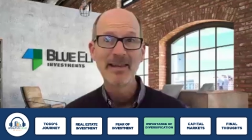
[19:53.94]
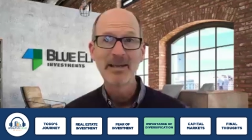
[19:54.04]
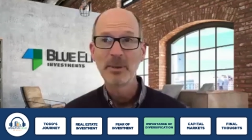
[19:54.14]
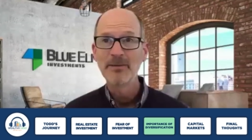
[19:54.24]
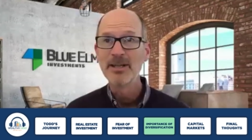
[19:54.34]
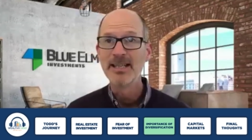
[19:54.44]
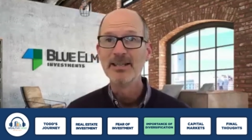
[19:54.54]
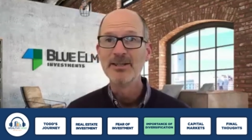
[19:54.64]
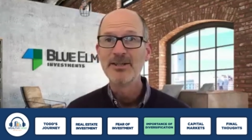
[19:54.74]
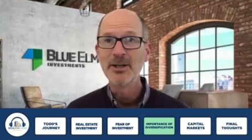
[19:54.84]
think part of it is
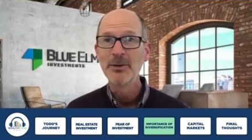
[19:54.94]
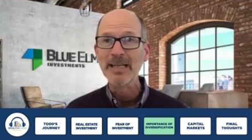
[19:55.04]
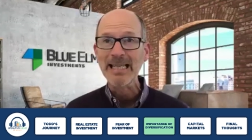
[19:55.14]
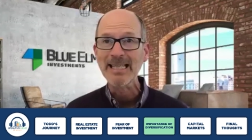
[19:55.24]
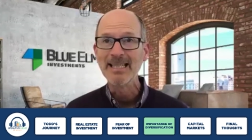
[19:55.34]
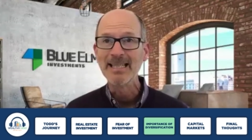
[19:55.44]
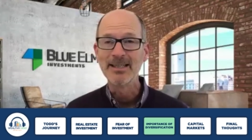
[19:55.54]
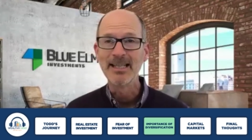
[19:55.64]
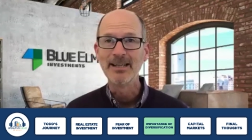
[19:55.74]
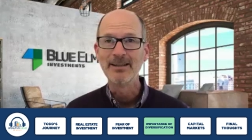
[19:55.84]
that it's so
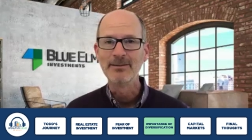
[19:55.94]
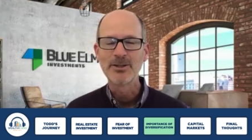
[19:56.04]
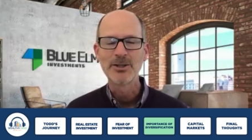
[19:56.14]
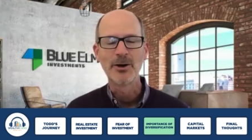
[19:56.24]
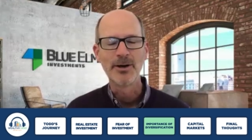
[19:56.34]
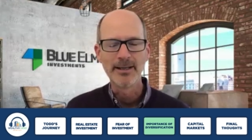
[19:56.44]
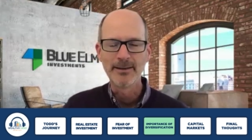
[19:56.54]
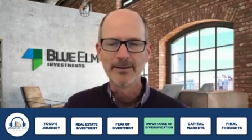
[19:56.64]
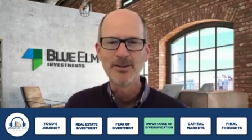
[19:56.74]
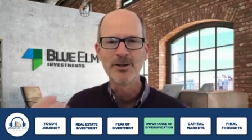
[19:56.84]
easy to get
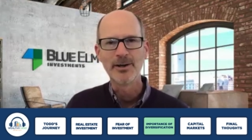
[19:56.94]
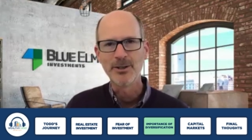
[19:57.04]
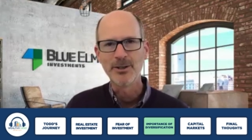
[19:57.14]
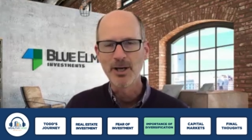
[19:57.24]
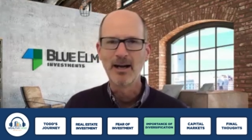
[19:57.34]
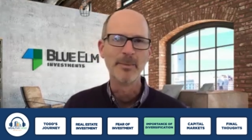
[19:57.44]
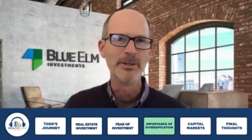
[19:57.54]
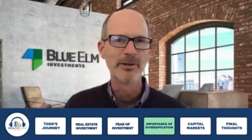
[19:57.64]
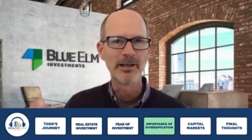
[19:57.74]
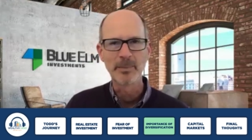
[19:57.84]
started. And You start a
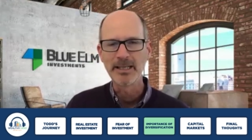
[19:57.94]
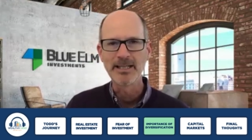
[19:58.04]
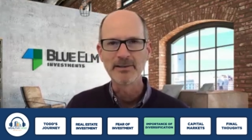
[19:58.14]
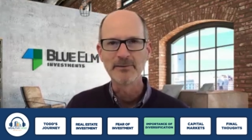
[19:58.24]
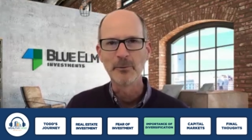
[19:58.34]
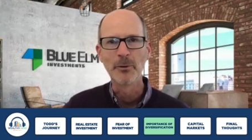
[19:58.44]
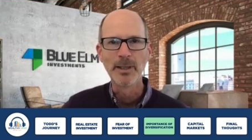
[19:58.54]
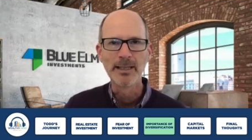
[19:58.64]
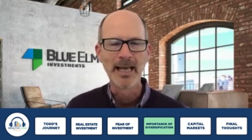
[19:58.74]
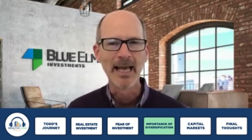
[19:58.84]
job and your company has a
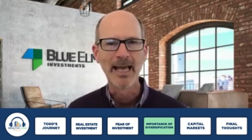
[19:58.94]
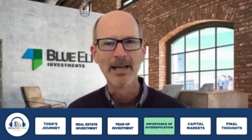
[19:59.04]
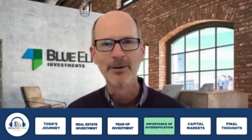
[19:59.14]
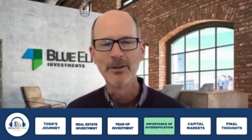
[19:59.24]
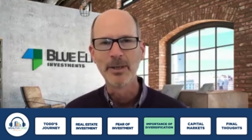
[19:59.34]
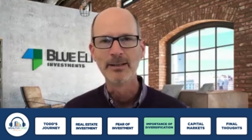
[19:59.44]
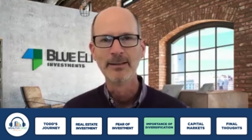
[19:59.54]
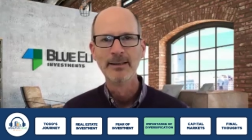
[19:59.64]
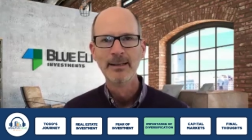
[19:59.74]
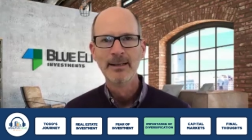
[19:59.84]
401k or you want
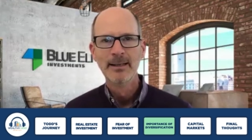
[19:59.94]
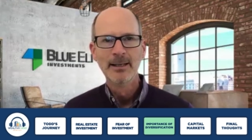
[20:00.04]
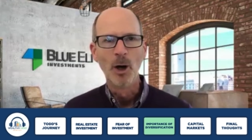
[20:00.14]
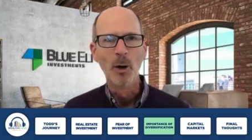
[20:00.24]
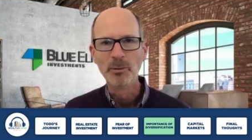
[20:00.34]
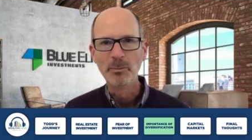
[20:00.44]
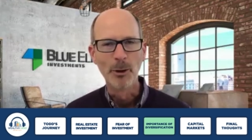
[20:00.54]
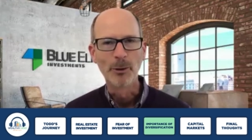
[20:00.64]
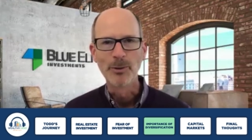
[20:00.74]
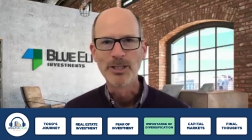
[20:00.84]
to open a
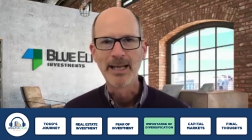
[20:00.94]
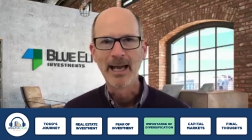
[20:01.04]
brokerage